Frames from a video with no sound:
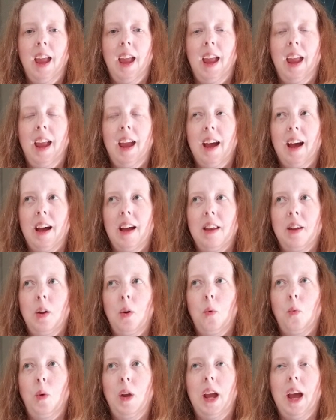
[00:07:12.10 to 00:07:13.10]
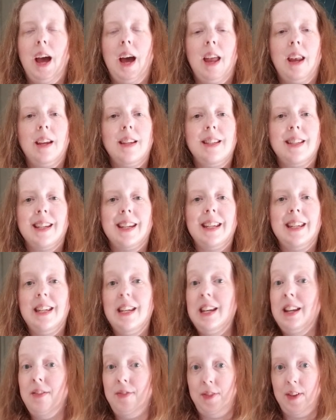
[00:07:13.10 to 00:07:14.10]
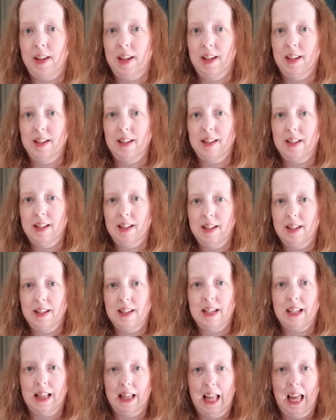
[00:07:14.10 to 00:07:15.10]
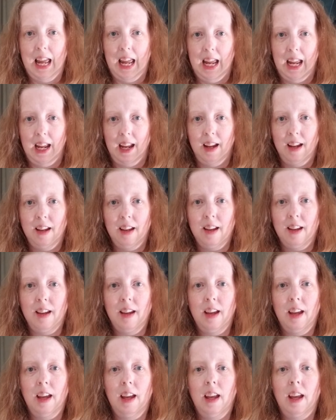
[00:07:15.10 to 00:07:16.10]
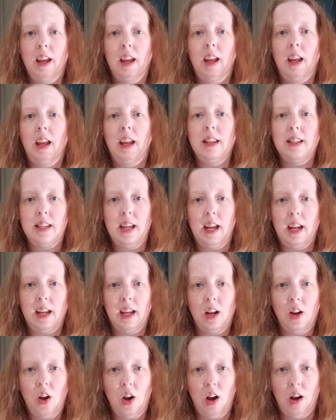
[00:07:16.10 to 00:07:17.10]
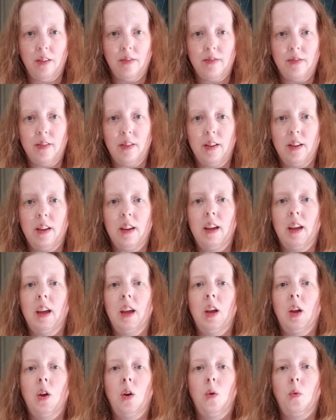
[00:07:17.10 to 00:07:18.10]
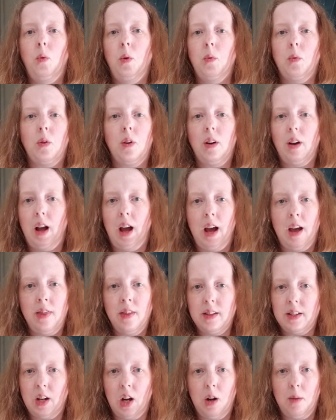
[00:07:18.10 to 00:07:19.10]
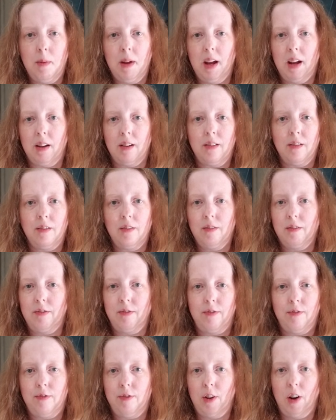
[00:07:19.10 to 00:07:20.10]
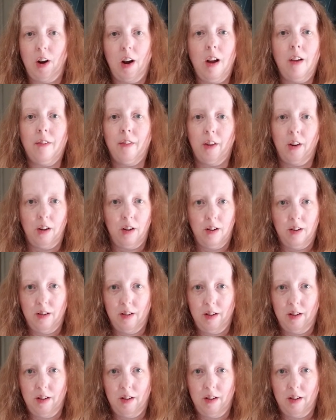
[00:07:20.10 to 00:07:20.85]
And we had a significant delay in taking off we were on the tarmac forever.